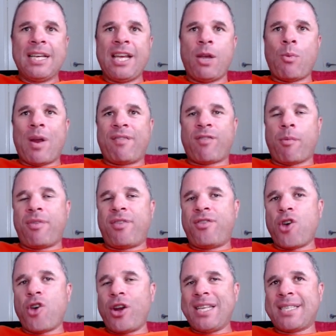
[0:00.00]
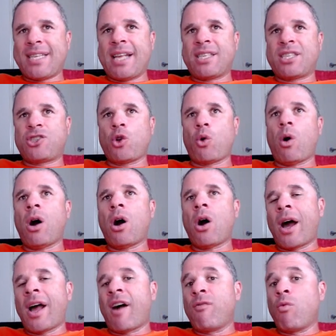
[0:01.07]
It went from 30 cents to a
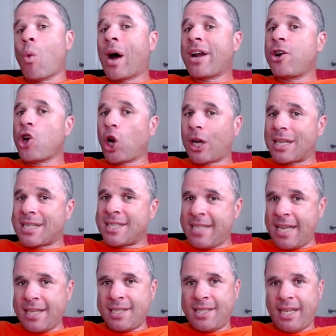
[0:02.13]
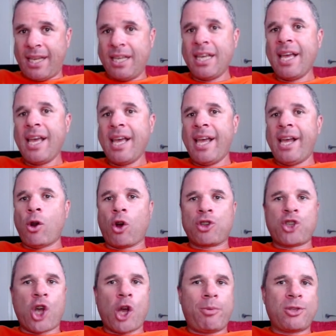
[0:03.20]
high of $1.60 in
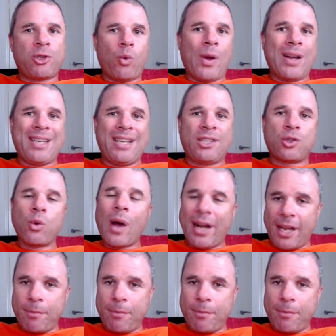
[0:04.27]
October 2020.